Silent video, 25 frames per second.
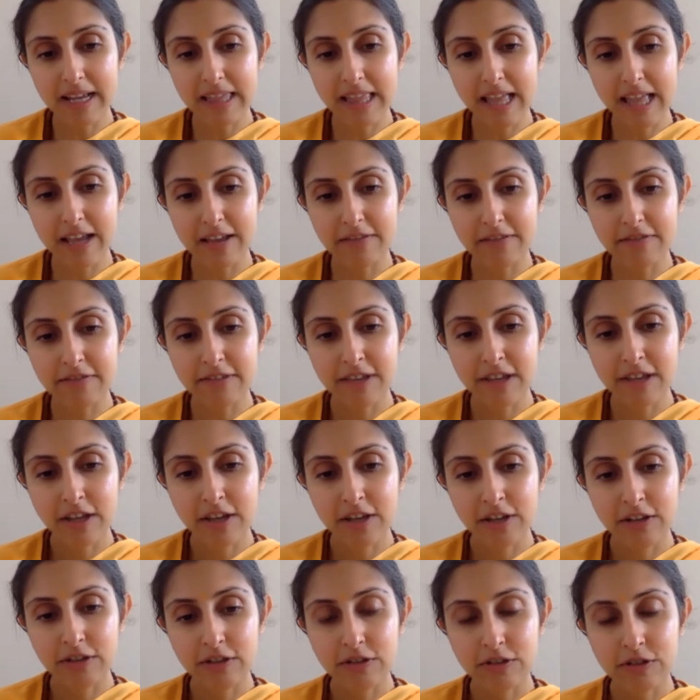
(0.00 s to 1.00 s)
life
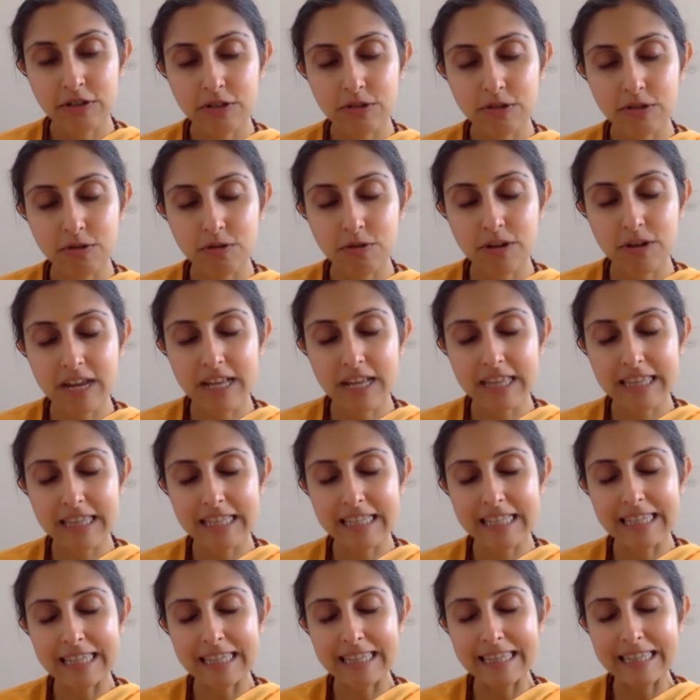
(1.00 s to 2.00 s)
to create
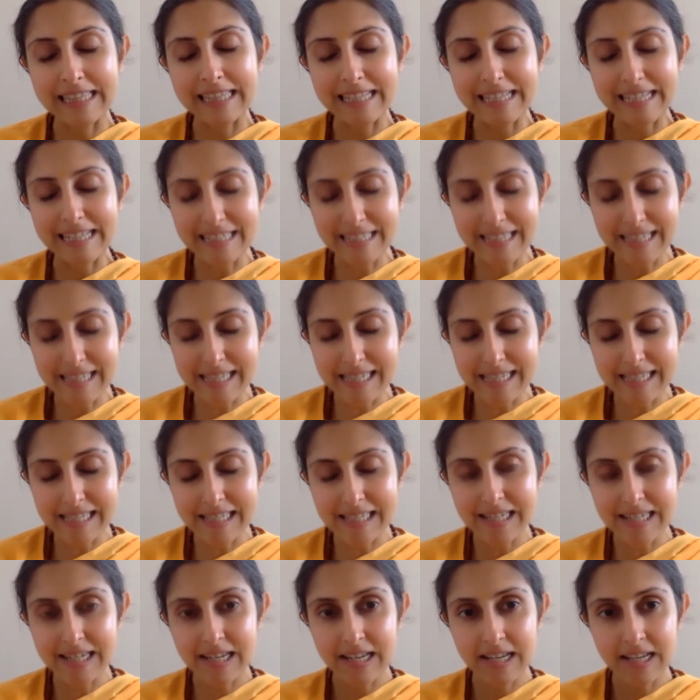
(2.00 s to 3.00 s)
the
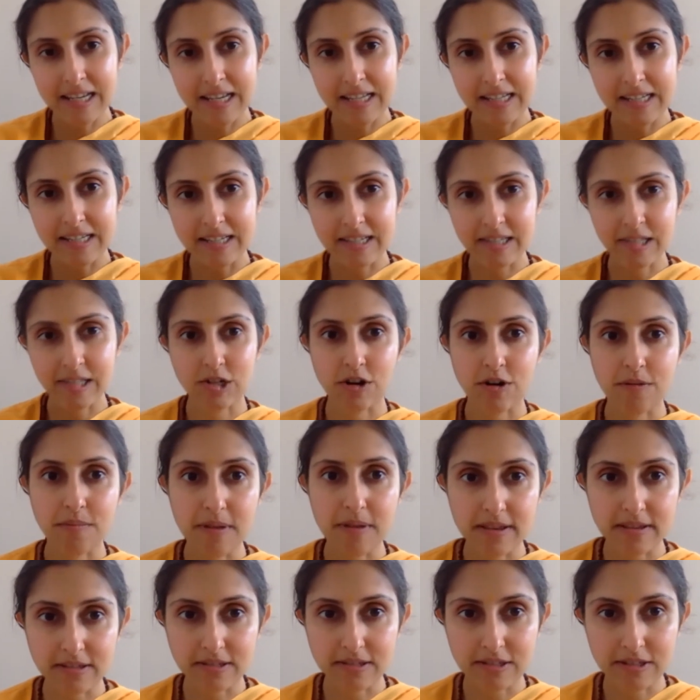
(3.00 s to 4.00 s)
least
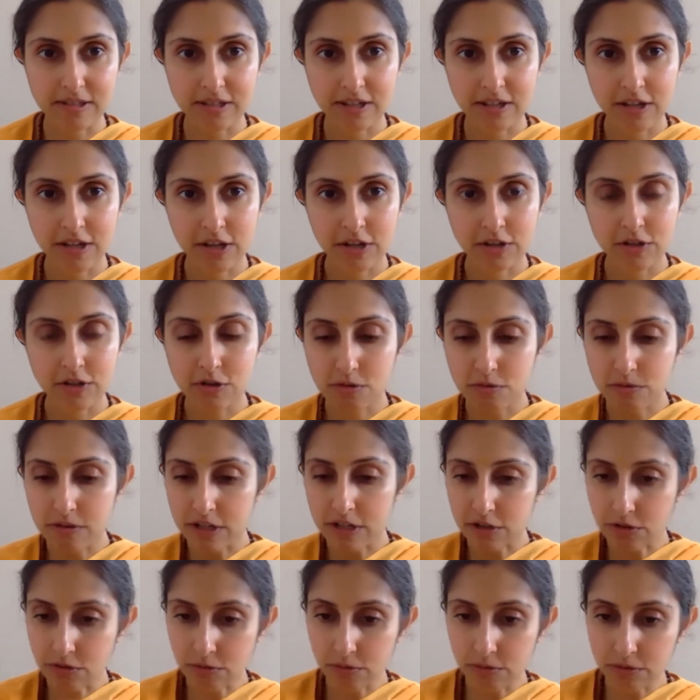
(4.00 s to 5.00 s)
disturbance, to
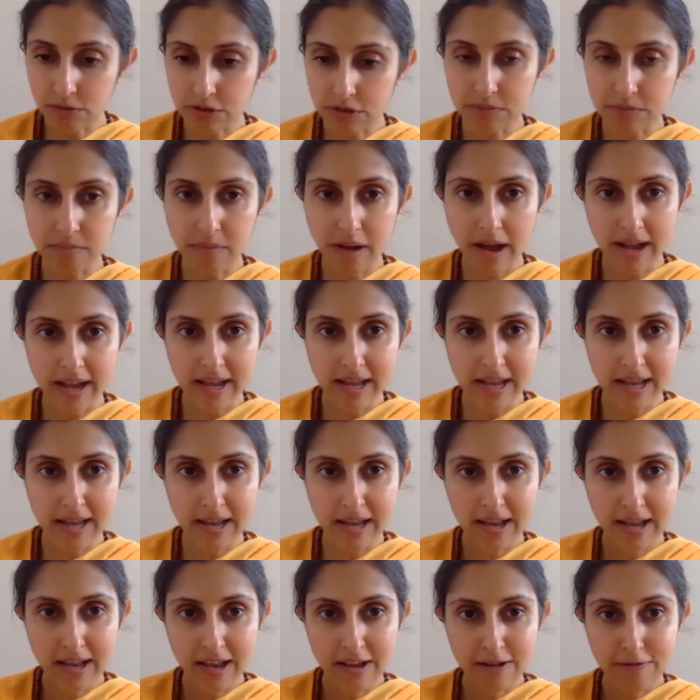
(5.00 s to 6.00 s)
reduce my
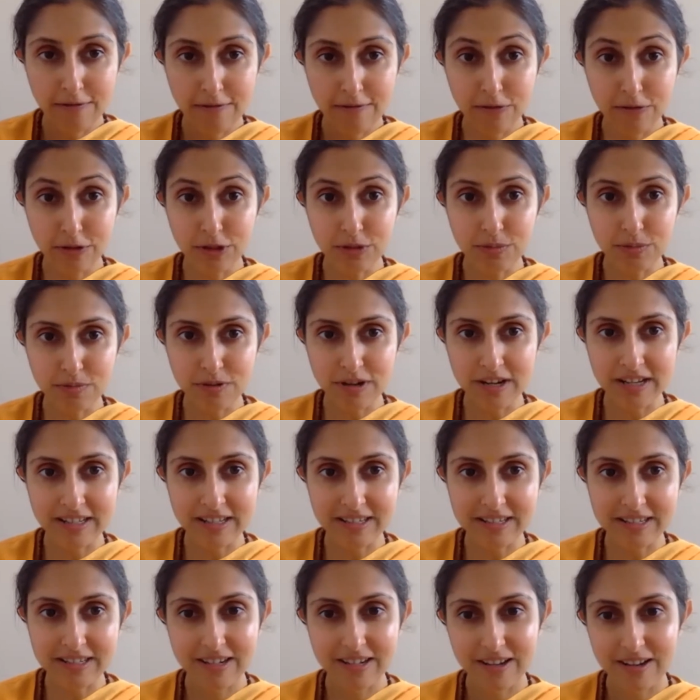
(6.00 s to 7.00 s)

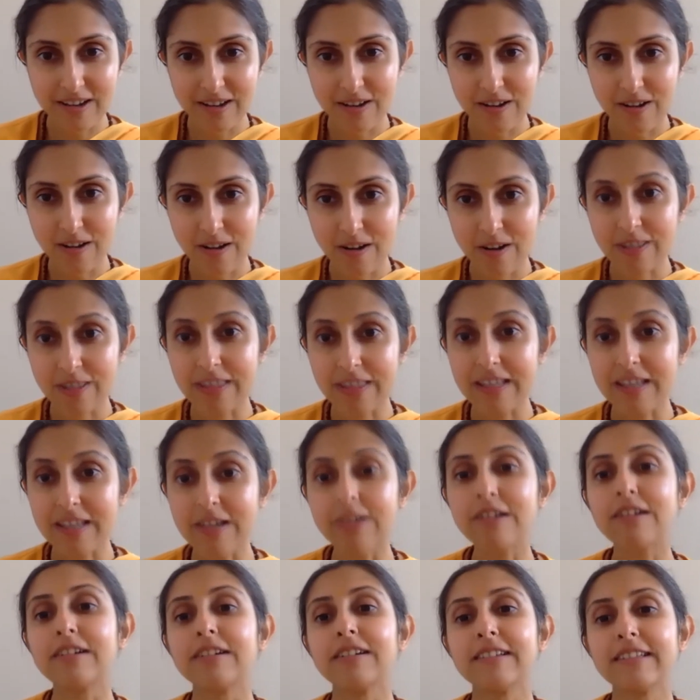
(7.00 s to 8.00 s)
footprint on the
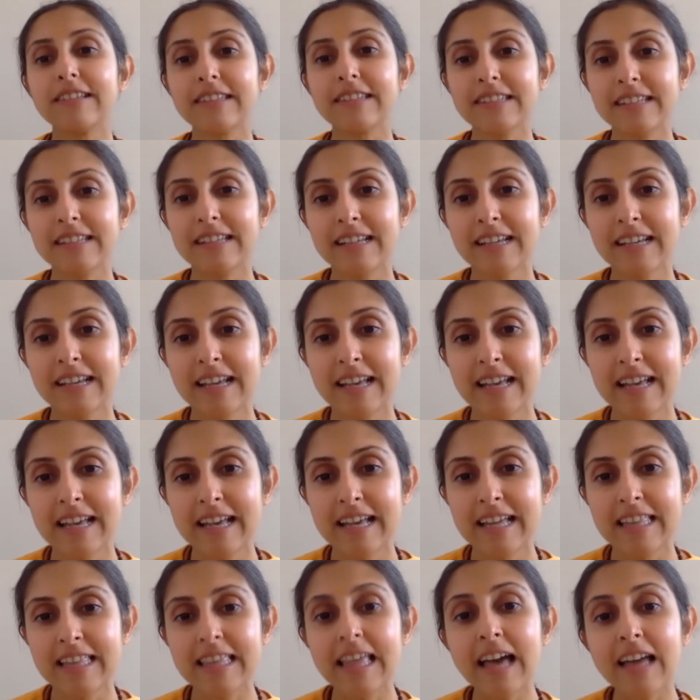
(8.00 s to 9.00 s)
earth?
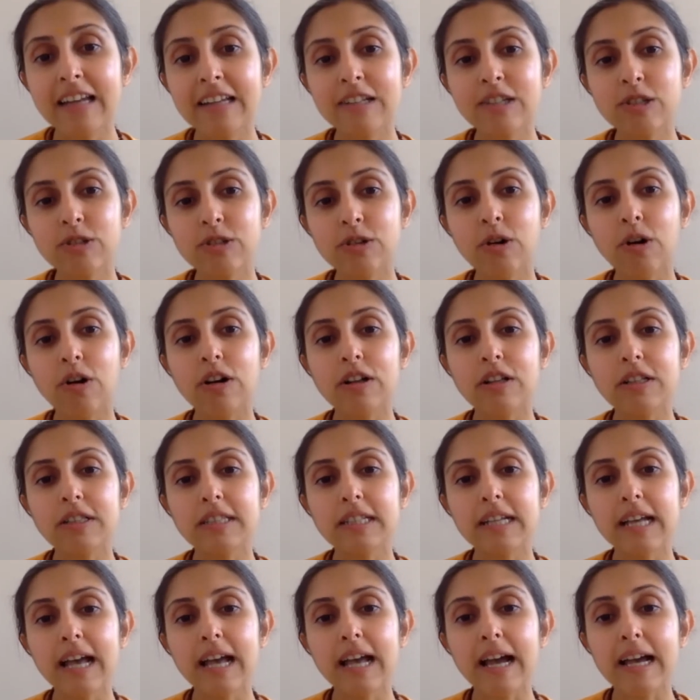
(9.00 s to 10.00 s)
That is called
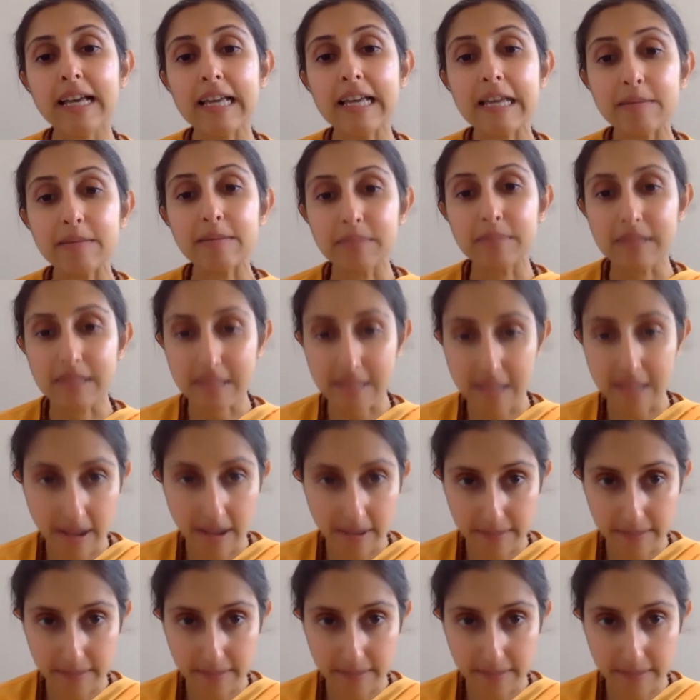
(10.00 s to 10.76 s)
ahimsa.